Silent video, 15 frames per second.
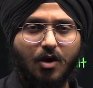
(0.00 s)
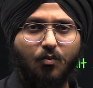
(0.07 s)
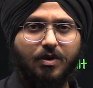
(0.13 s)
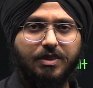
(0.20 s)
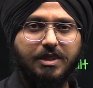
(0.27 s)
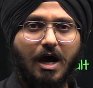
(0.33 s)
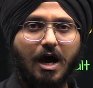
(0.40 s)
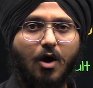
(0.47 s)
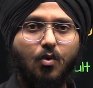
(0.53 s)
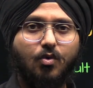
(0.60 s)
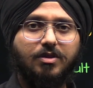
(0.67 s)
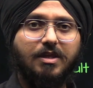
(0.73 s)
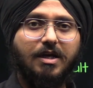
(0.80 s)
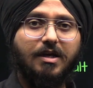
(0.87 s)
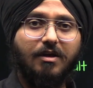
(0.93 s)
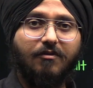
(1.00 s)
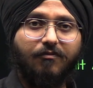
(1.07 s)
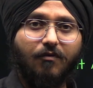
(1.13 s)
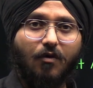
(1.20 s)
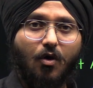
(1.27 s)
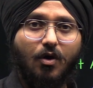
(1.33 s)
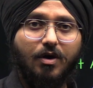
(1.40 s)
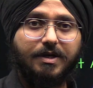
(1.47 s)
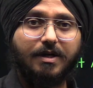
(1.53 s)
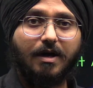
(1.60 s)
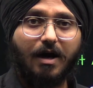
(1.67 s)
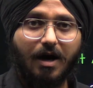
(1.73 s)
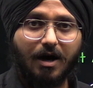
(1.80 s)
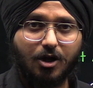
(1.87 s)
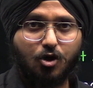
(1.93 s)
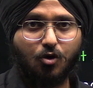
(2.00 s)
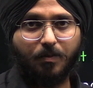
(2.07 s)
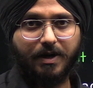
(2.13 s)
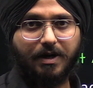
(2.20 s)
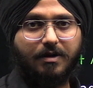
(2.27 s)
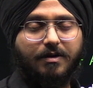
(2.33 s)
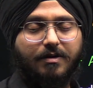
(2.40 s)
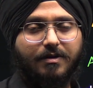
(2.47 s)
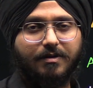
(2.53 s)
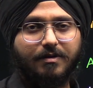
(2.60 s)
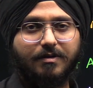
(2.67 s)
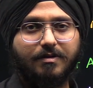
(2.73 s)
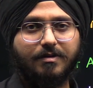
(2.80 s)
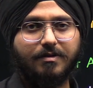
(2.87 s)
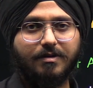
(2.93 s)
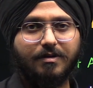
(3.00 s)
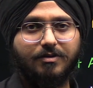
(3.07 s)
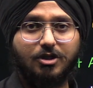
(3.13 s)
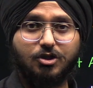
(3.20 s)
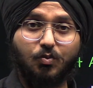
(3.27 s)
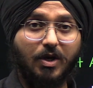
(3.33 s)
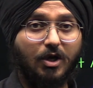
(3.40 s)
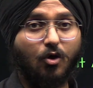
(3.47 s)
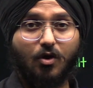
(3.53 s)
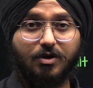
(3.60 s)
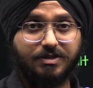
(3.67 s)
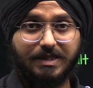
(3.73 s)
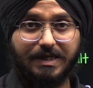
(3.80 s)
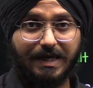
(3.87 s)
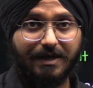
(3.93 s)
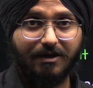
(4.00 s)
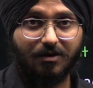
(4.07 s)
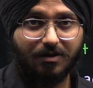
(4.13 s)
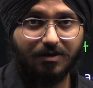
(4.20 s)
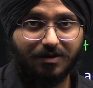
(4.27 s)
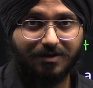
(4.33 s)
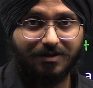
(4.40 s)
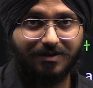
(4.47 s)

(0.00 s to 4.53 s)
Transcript: without the default argument. This will cause the error.